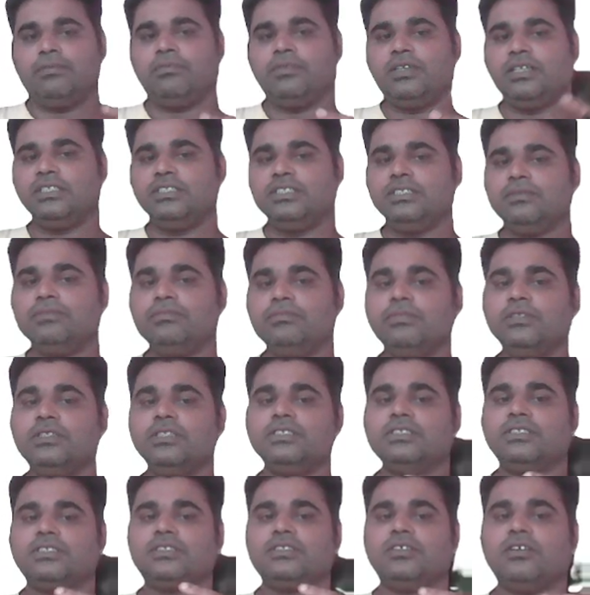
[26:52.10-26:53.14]

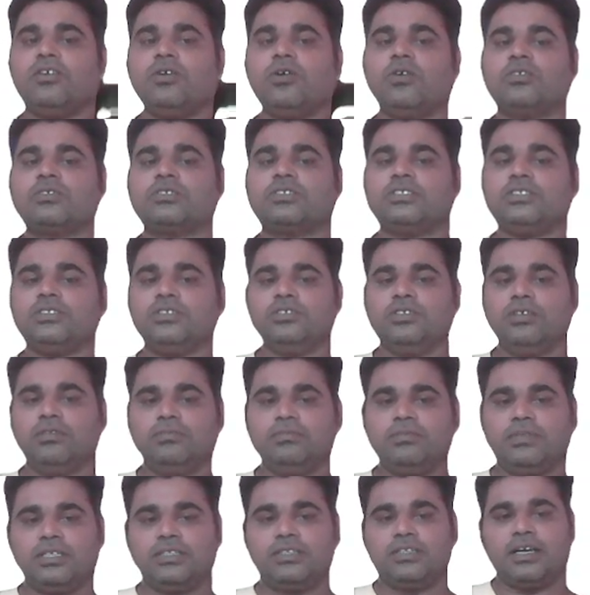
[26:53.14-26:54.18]
resembles the oxygen,
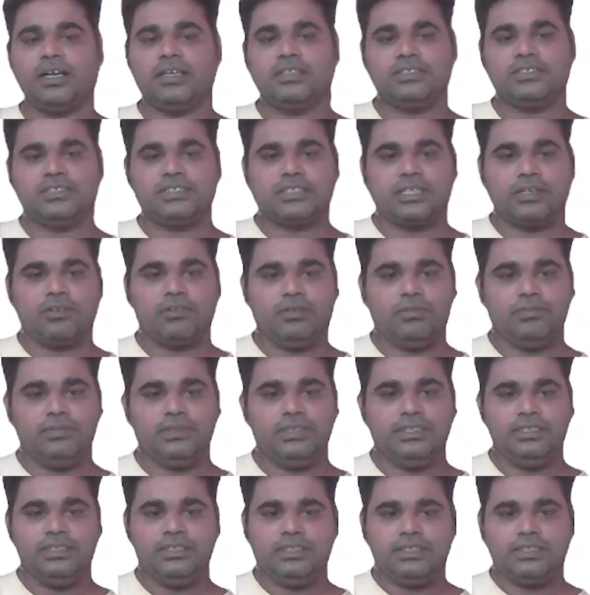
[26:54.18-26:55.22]
and the answer will
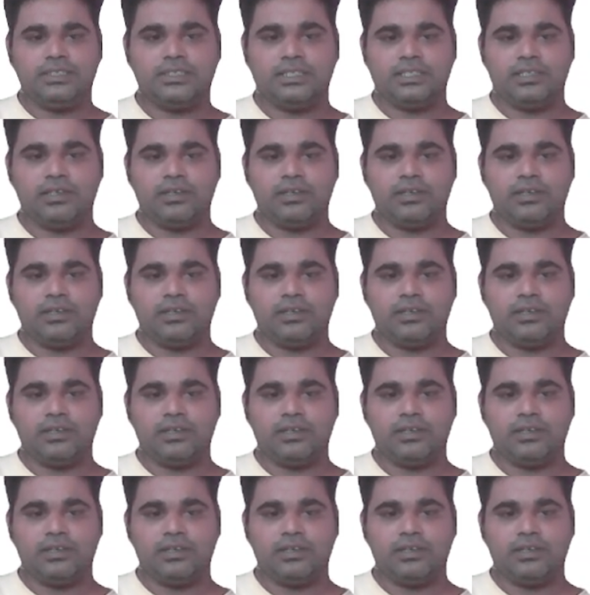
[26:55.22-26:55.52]
be the